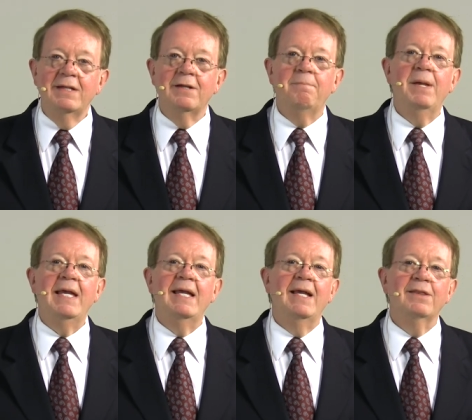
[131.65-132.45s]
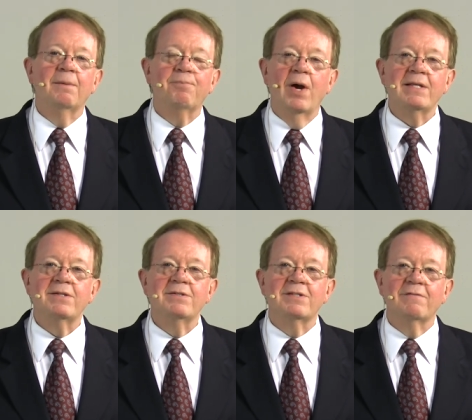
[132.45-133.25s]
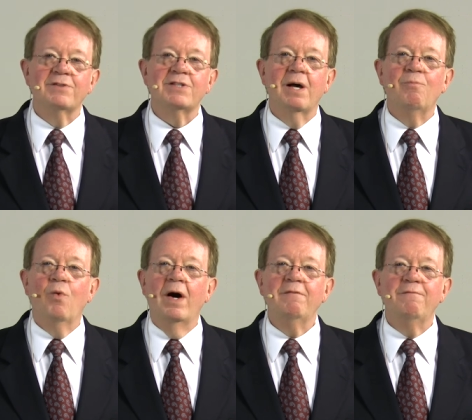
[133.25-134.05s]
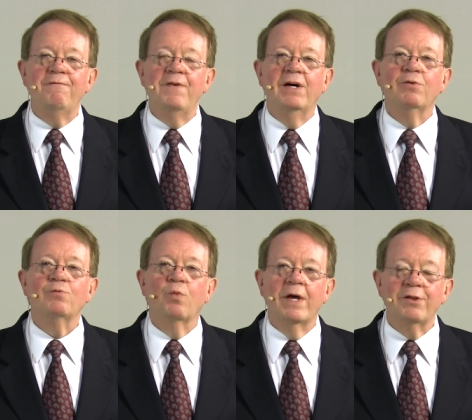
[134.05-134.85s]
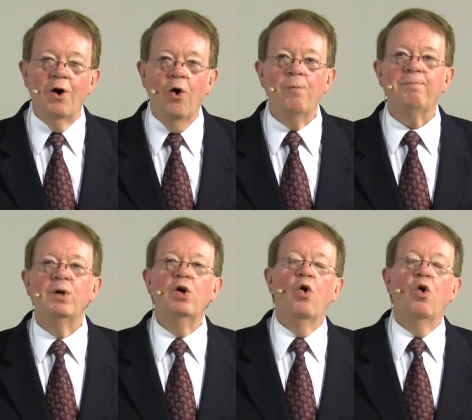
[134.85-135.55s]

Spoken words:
to be in the presence of someone filled with hope,